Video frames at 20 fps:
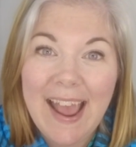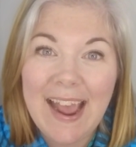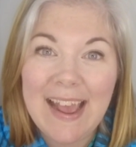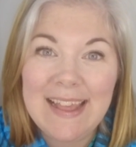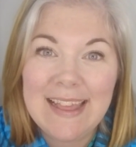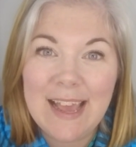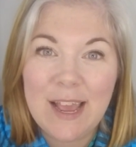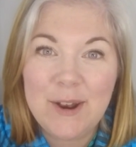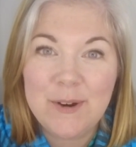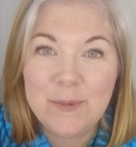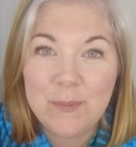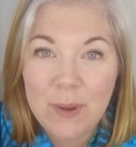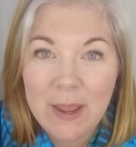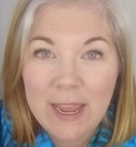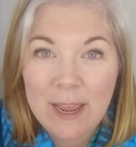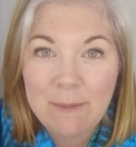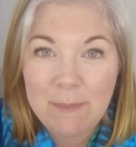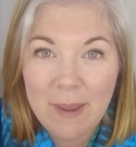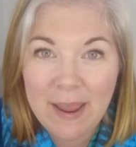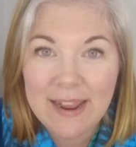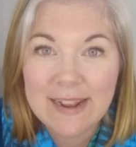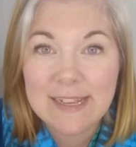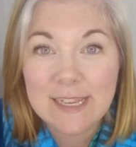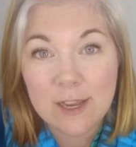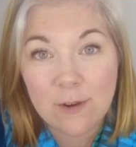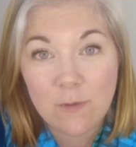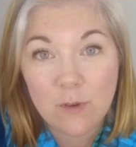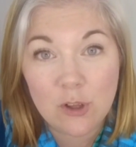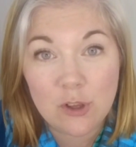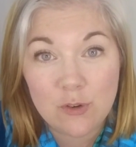And then we made
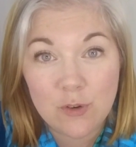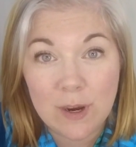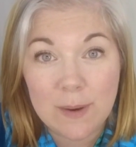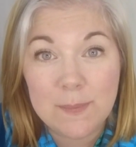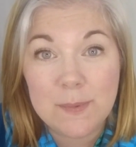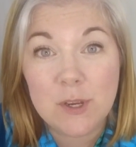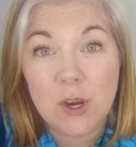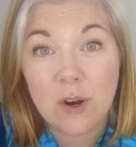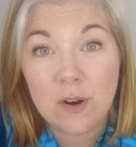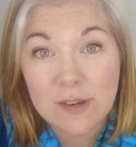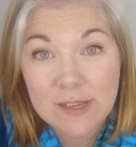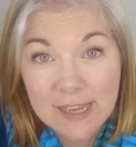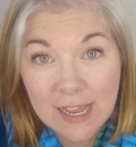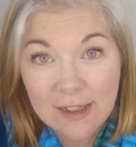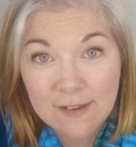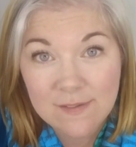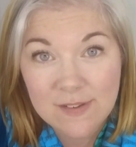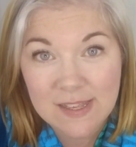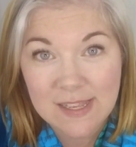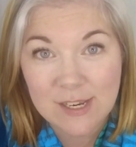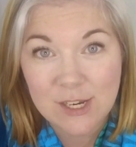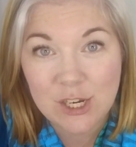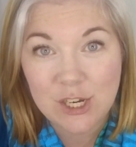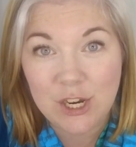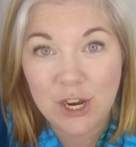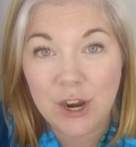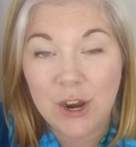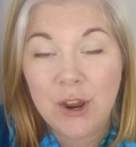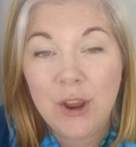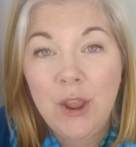several trips ourselves
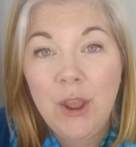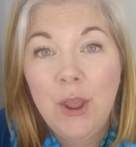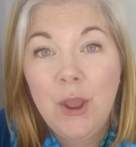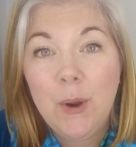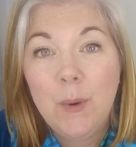this year.